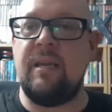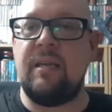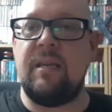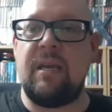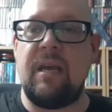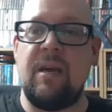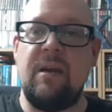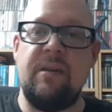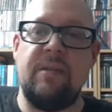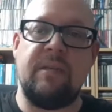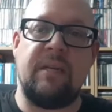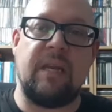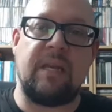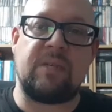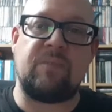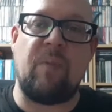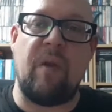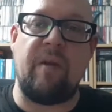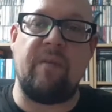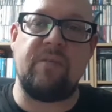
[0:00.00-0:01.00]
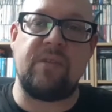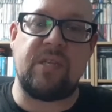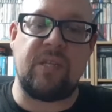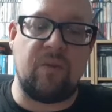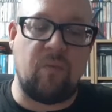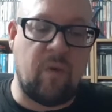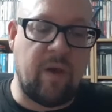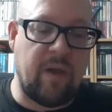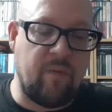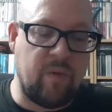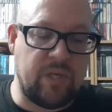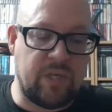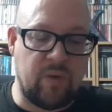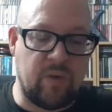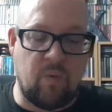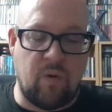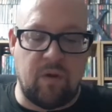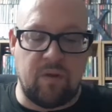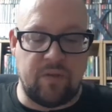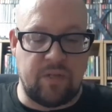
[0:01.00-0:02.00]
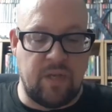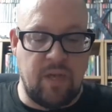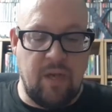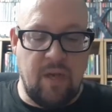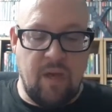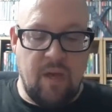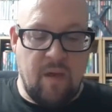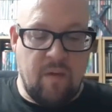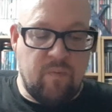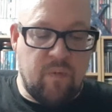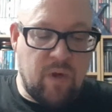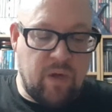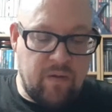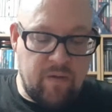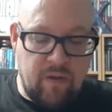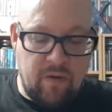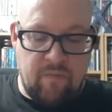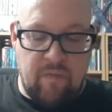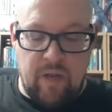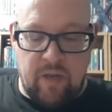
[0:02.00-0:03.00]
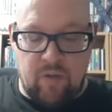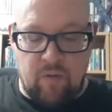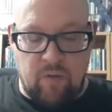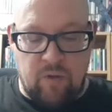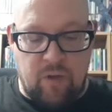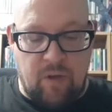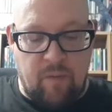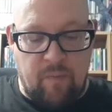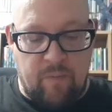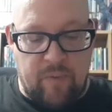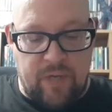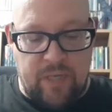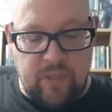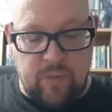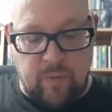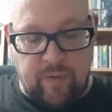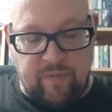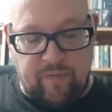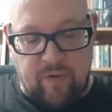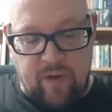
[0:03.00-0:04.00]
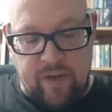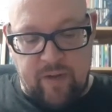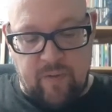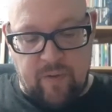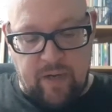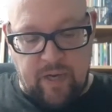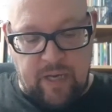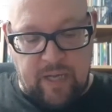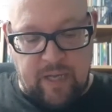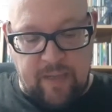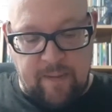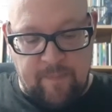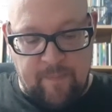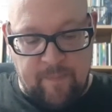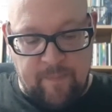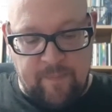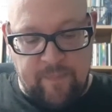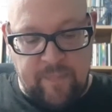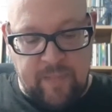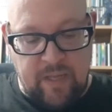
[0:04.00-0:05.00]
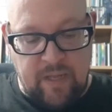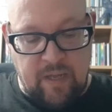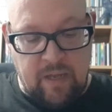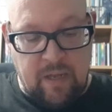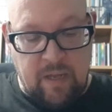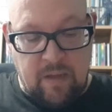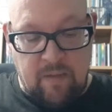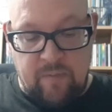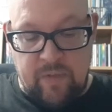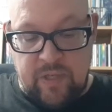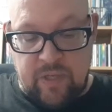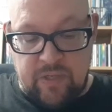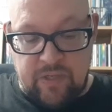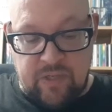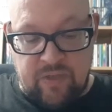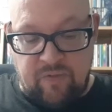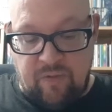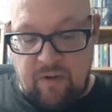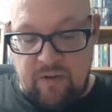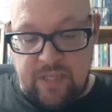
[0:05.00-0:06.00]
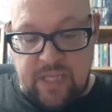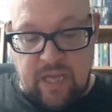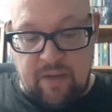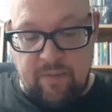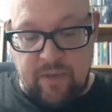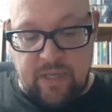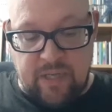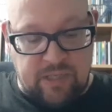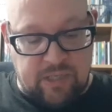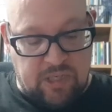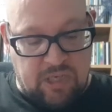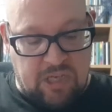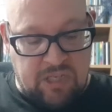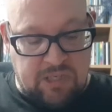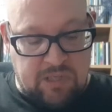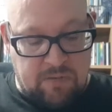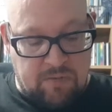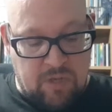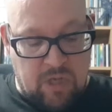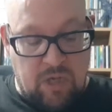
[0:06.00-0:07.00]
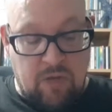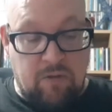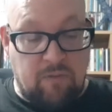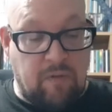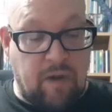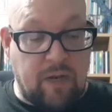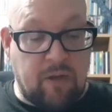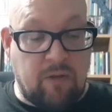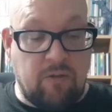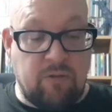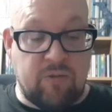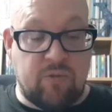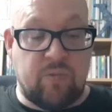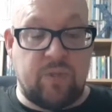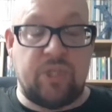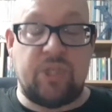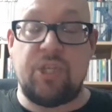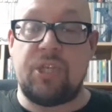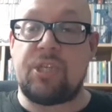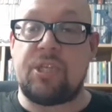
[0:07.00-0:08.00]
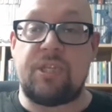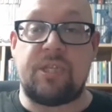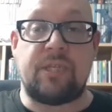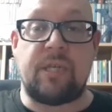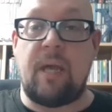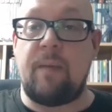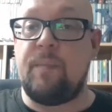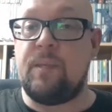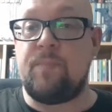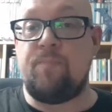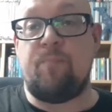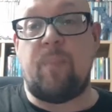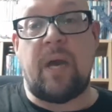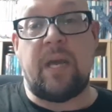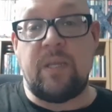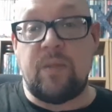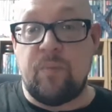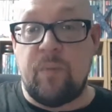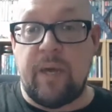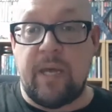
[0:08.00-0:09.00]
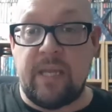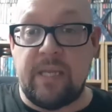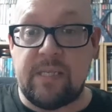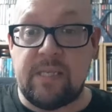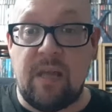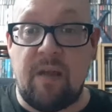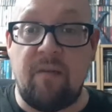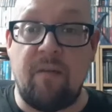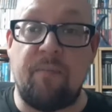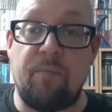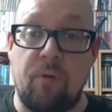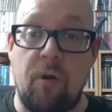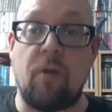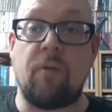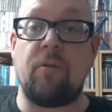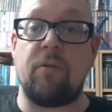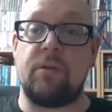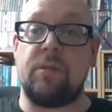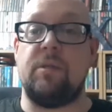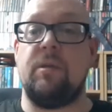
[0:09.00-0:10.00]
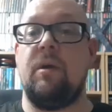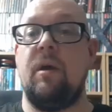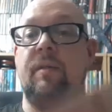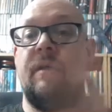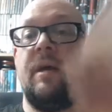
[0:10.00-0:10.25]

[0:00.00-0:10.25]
and heard and experienced in the way in which it was. But record companies would frequently, because as far as they were concerned, records were just the same as baked beans. They're a product and